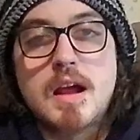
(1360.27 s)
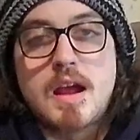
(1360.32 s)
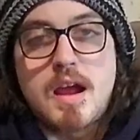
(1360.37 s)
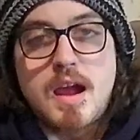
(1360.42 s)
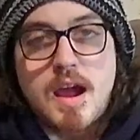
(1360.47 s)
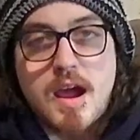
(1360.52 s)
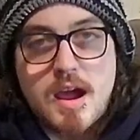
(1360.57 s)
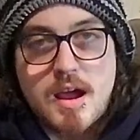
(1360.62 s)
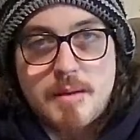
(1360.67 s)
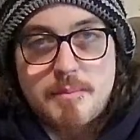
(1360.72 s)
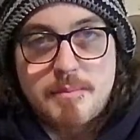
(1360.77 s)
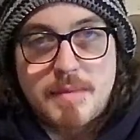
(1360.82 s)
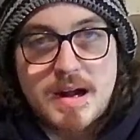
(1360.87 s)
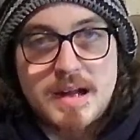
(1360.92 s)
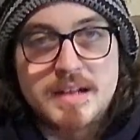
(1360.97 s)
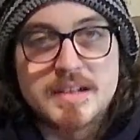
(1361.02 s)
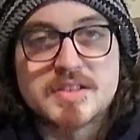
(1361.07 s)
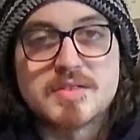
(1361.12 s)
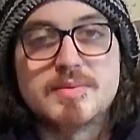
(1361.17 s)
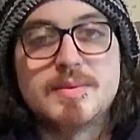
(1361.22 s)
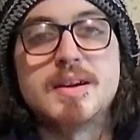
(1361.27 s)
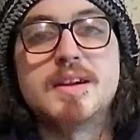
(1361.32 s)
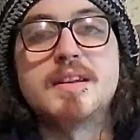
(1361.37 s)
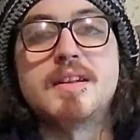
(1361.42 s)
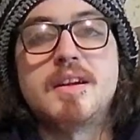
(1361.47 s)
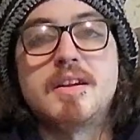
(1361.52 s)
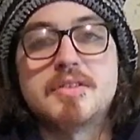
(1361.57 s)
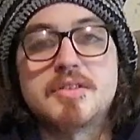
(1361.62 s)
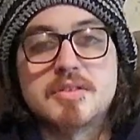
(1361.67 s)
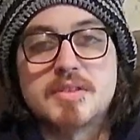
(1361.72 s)
and -1
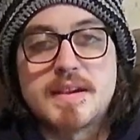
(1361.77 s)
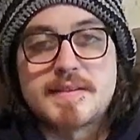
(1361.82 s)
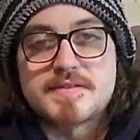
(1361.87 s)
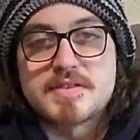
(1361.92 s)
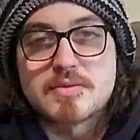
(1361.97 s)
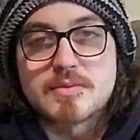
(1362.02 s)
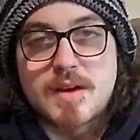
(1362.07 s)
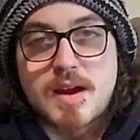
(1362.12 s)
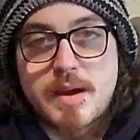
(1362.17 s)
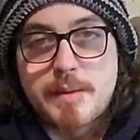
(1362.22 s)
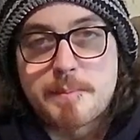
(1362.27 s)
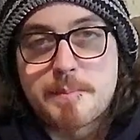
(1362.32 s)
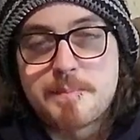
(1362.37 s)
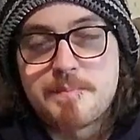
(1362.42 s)
on your left and right.